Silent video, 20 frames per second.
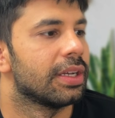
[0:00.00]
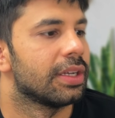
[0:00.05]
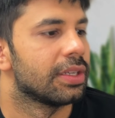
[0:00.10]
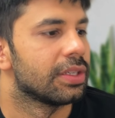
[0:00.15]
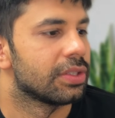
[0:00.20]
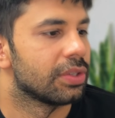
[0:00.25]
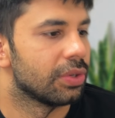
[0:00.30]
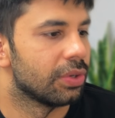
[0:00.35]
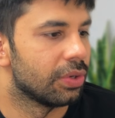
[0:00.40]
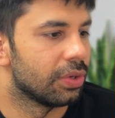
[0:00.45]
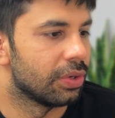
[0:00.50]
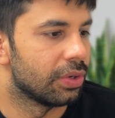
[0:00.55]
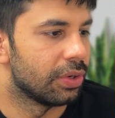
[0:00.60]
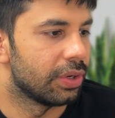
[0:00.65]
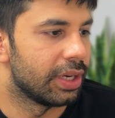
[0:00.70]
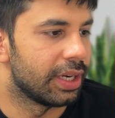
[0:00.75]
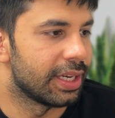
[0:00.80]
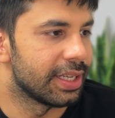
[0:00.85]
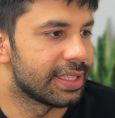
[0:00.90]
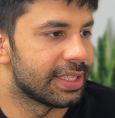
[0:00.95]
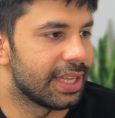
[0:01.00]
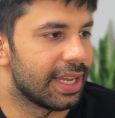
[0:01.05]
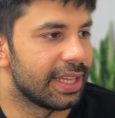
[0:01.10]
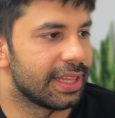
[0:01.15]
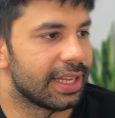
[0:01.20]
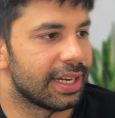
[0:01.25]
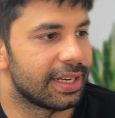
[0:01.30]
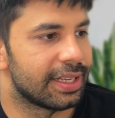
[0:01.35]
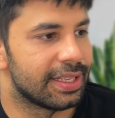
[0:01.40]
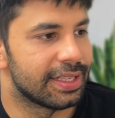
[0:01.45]
So it is saying
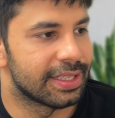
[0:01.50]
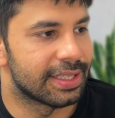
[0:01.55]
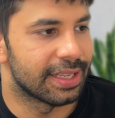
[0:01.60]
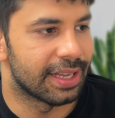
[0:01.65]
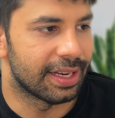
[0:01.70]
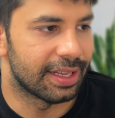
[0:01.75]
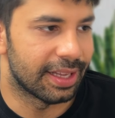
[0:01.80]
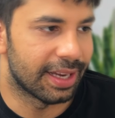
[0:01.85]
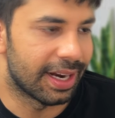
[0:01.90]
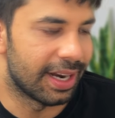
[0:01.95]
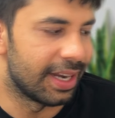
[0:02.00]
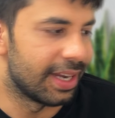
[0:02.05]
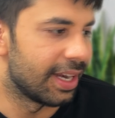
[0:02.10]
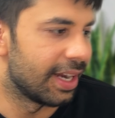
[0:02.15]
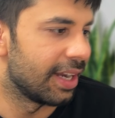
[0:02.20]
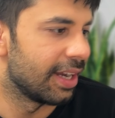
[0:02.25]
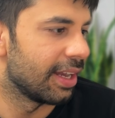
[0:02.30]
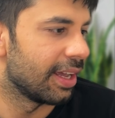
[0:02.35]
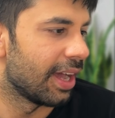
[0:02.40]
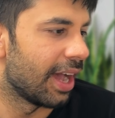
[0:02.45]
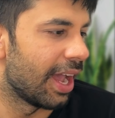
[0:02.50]
that these are the content.